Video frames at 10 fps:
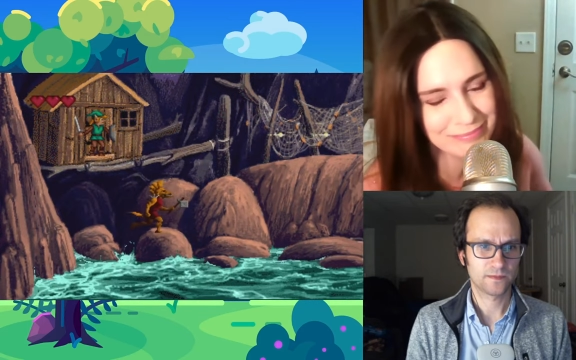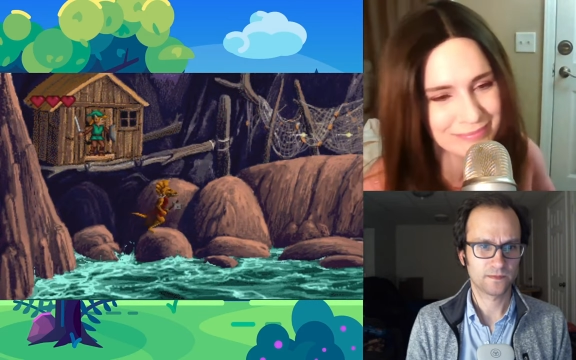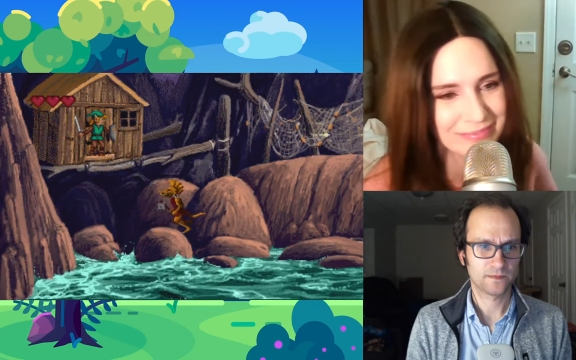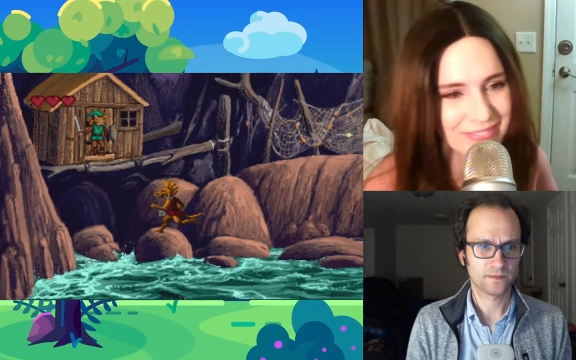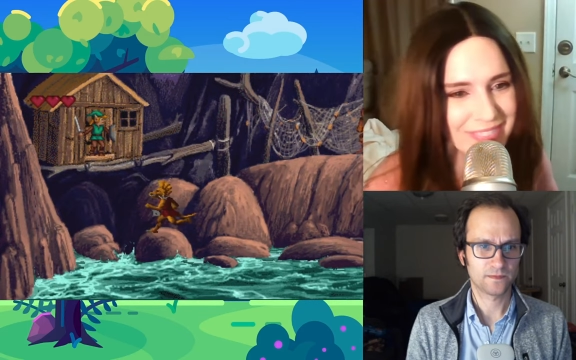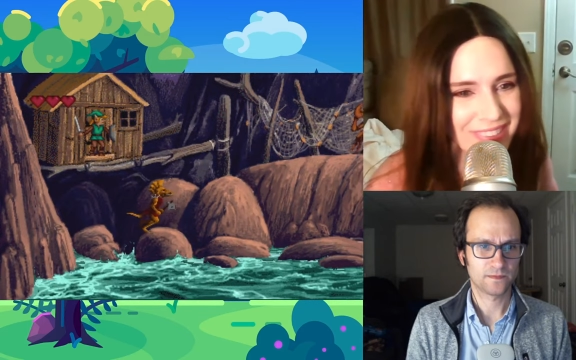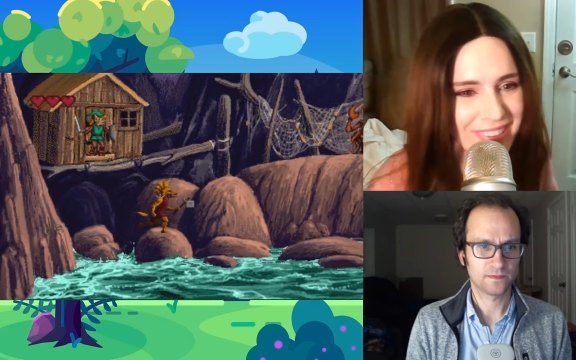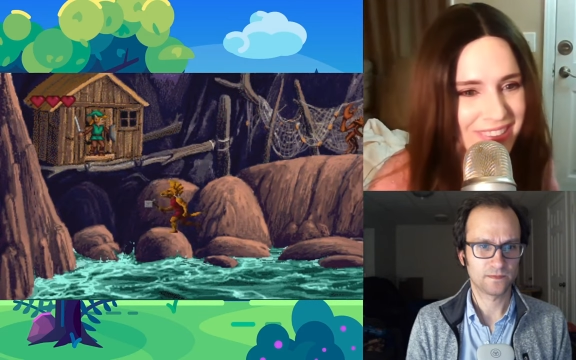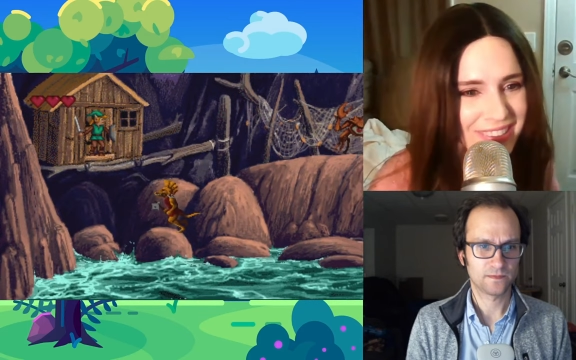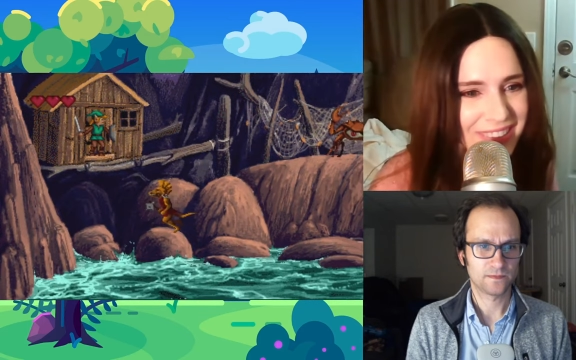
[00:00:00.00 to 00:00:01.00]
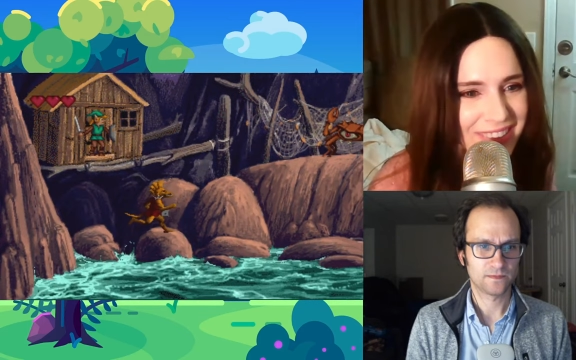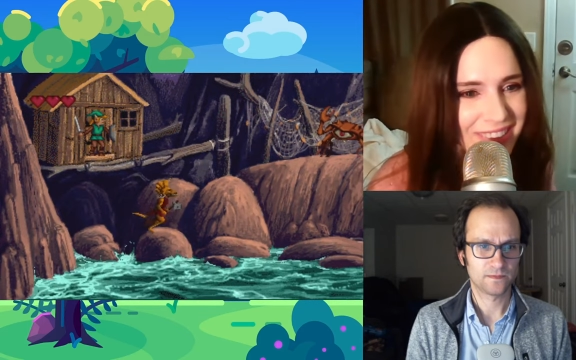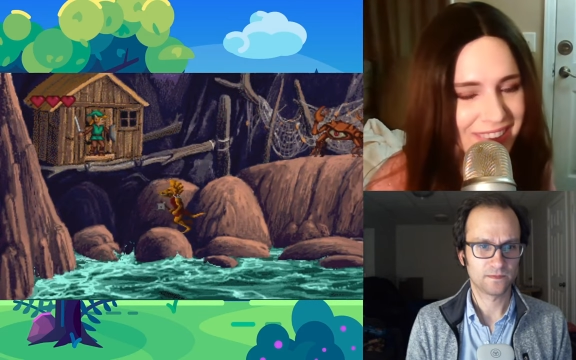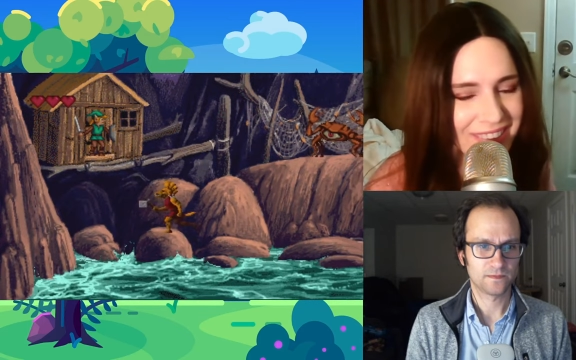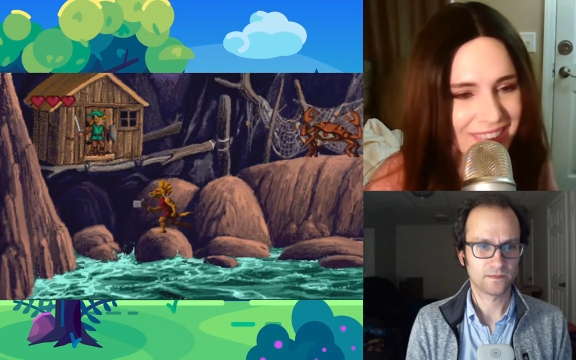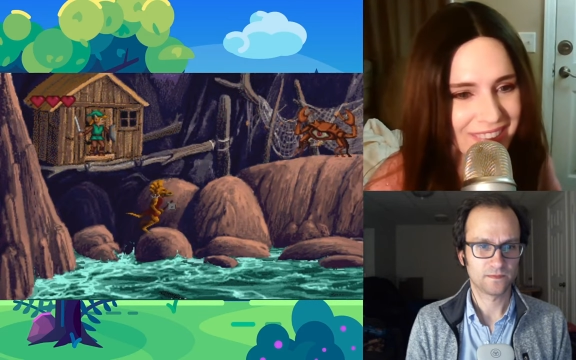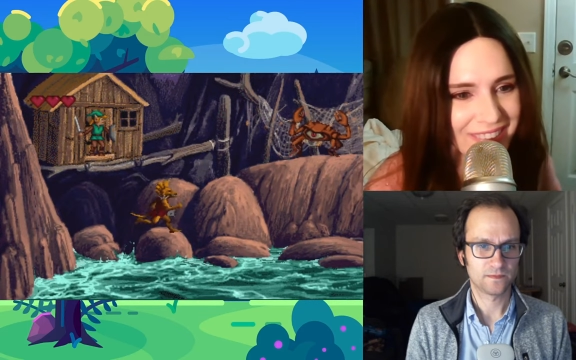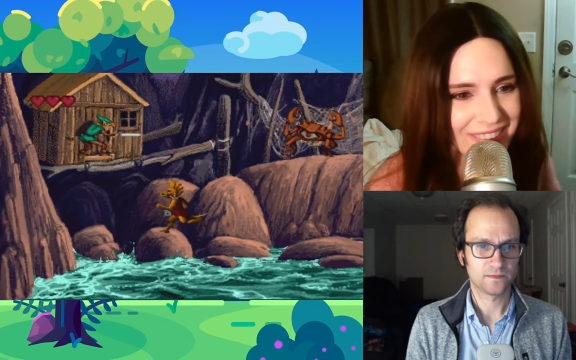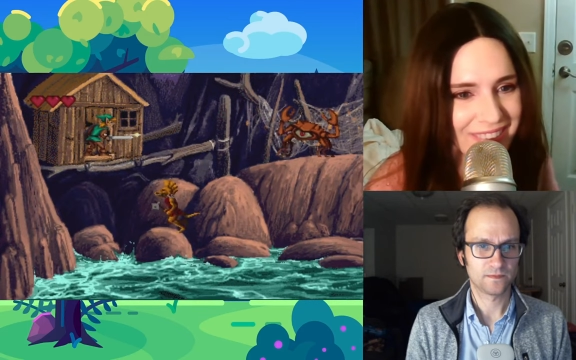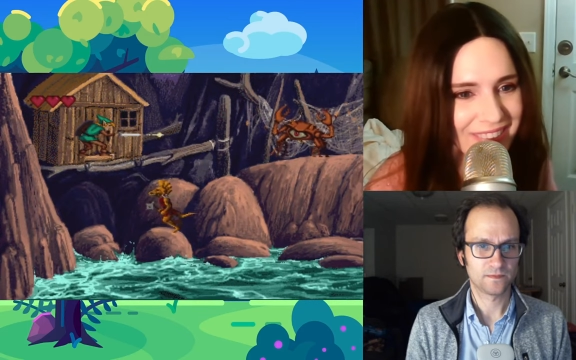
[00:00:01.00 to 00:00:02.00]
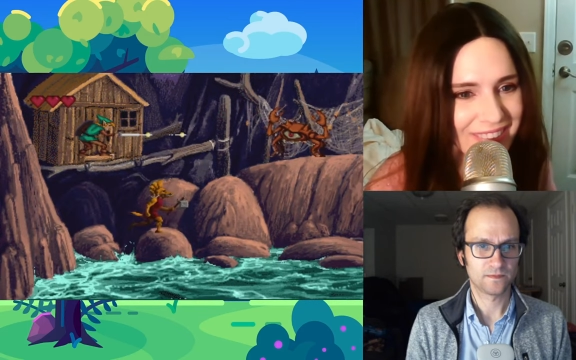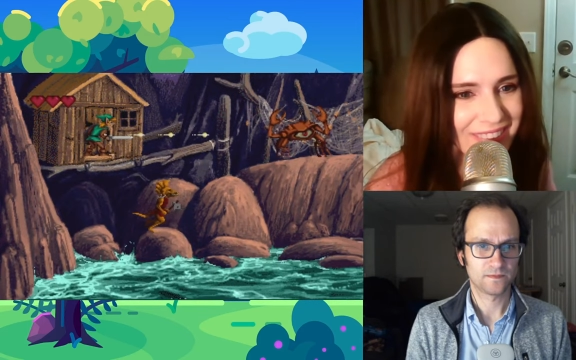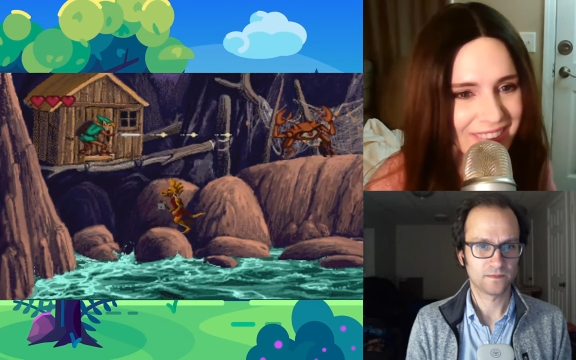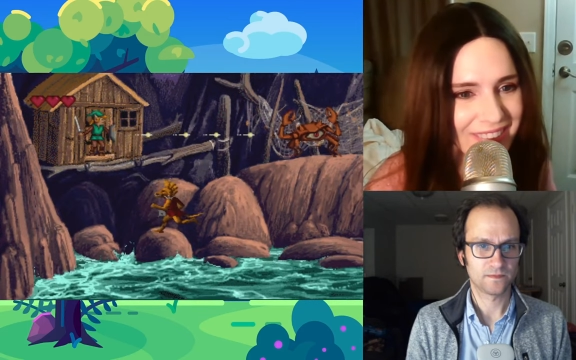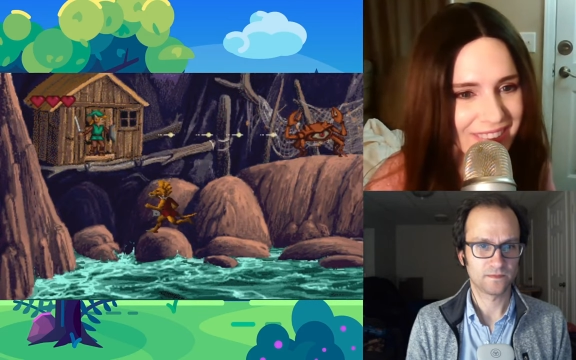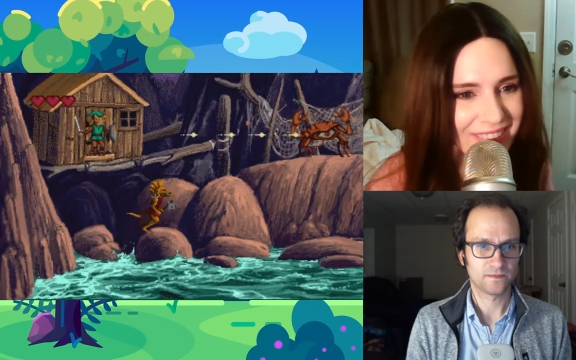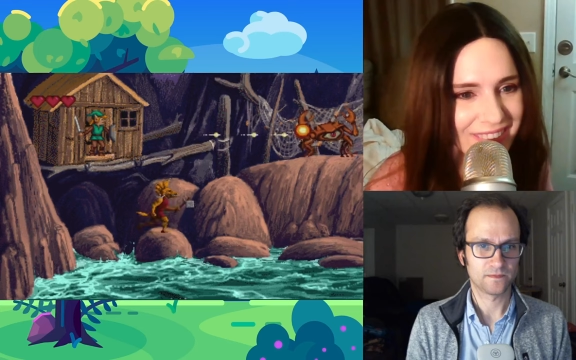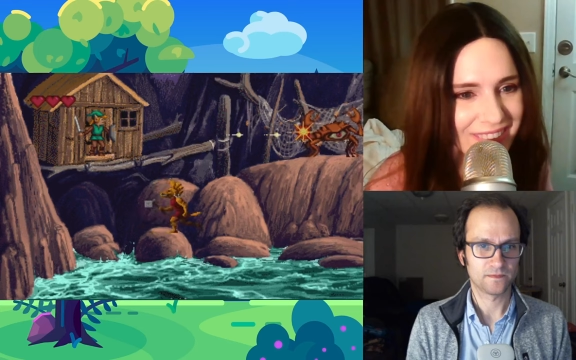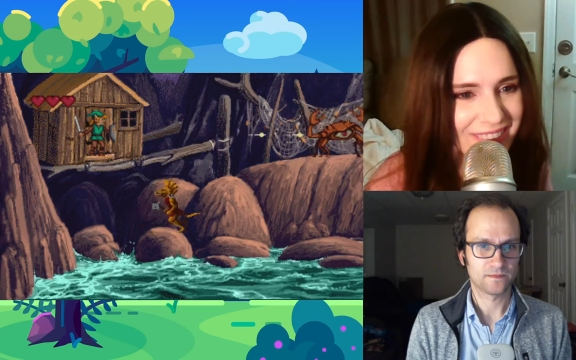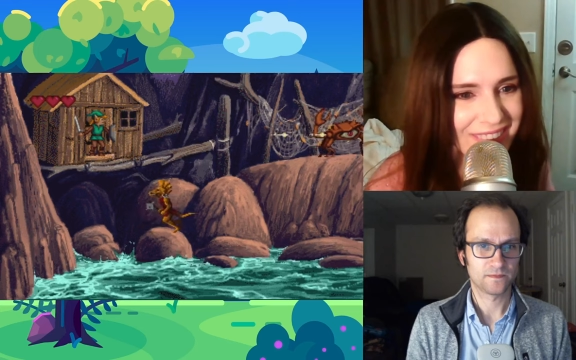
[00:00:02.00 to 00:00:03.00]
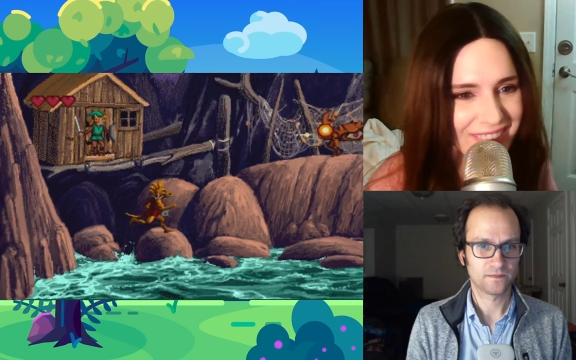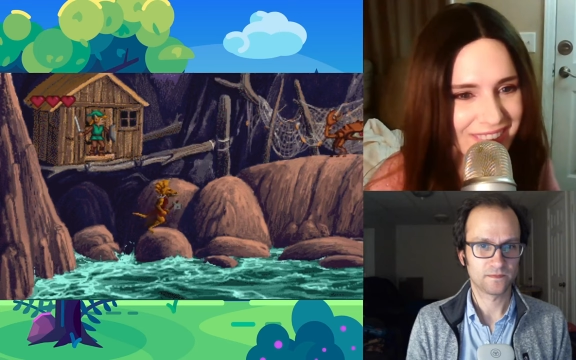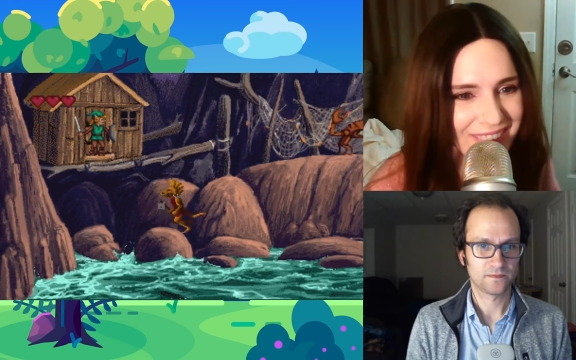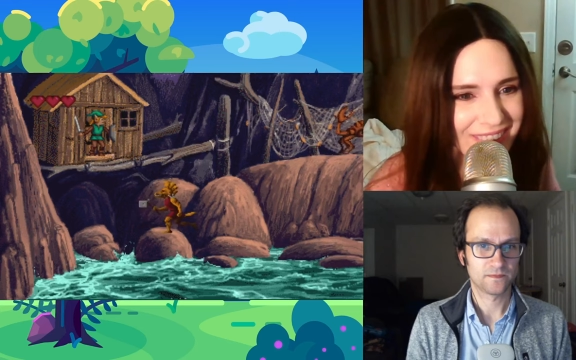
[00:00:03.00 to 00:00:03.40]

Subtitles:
Nothing is said.